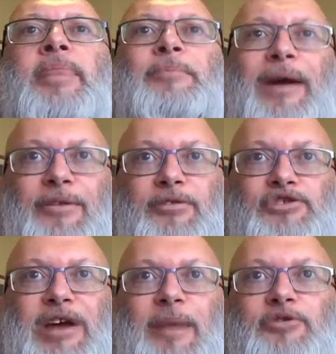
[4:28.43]
Matthew
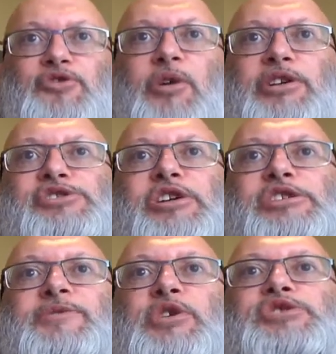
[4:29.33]
chapter
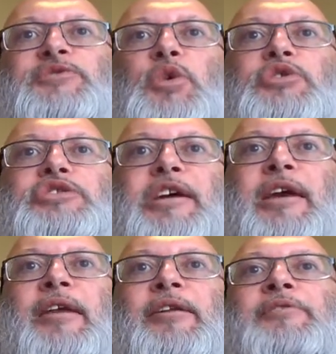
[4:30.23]
26, verse
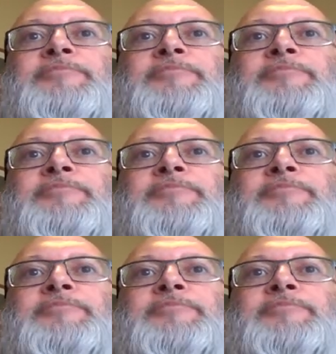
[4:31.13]
14